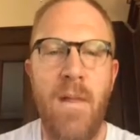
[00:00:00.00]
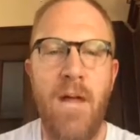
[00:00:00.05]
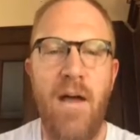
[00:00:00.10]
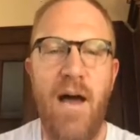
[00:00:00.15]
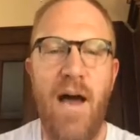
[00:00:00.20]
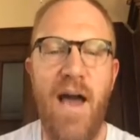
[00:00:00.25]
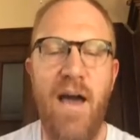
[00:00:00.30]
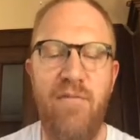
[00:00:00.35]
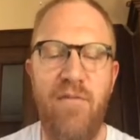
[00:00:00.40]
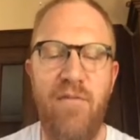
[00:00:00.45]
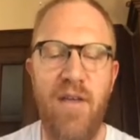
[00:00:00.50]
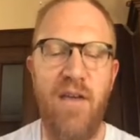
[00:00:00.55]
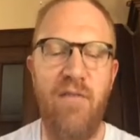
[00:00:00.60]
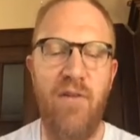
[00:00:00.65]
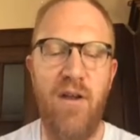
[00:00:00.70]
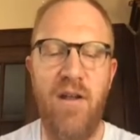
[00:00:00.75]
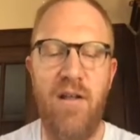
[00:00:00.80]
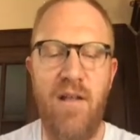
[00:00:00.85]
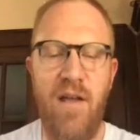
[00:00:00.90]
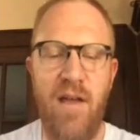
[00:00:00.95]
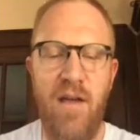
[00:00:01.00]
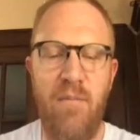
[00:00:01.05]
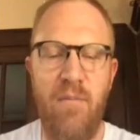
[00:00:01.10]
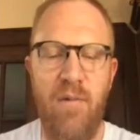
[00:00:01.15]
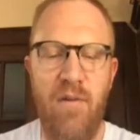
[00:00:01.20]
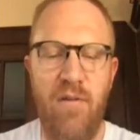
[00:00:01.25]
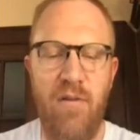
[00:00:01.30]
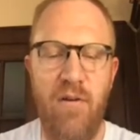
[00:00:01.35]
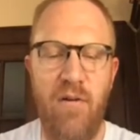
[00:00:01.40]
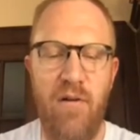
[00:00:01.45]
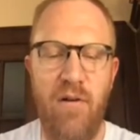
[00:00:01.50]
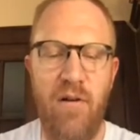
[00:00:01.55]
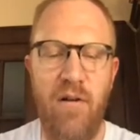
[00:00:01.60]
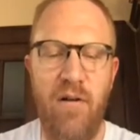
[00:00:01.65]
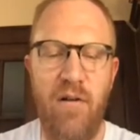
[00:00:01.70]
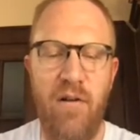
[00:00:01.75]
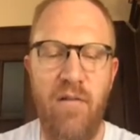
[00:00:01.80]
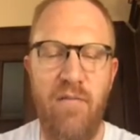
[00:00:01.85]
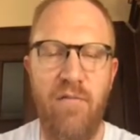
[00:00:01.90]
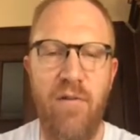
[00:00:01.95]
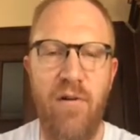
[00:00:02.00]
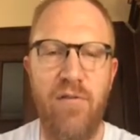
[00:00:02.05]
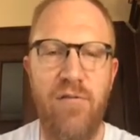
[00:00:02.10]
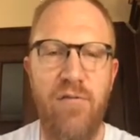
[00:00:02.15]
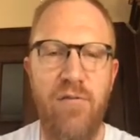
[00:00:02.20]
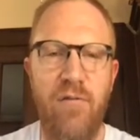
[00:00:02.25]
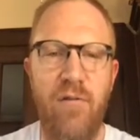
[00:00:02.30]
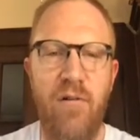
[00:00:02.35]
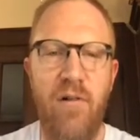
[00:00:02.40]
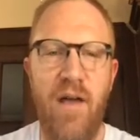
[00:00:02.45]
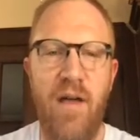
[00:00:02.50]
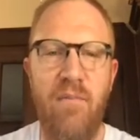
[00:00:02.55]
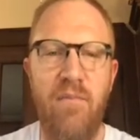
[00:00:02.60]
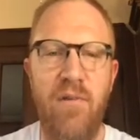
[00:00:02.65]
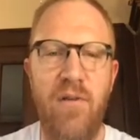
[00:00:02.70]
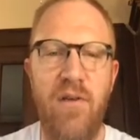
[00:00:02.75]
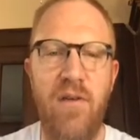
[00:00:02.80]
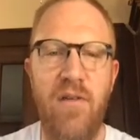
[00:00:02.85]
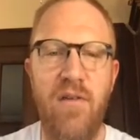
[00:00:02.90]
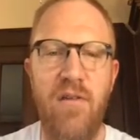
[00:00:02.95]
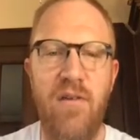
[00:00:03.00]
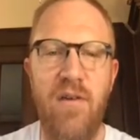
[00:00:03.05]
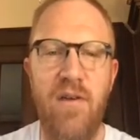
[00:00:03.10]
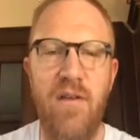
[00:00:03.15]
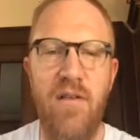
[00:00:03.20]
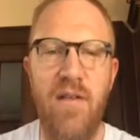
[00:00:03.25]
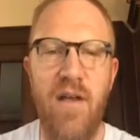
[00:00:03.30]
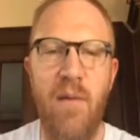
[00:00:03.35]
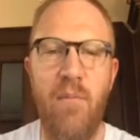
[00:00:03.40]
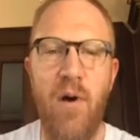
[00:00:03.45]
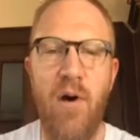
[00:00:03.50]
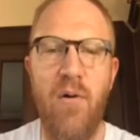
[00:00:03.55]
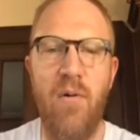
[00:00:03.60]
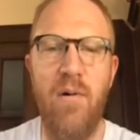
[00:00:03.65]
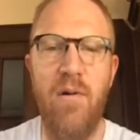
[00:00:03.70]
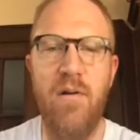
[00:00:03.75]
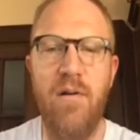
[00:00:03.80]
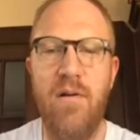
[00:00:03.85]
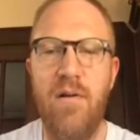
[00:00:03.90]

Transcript: I have to give it a name, so I'll call it virtual MTC demo.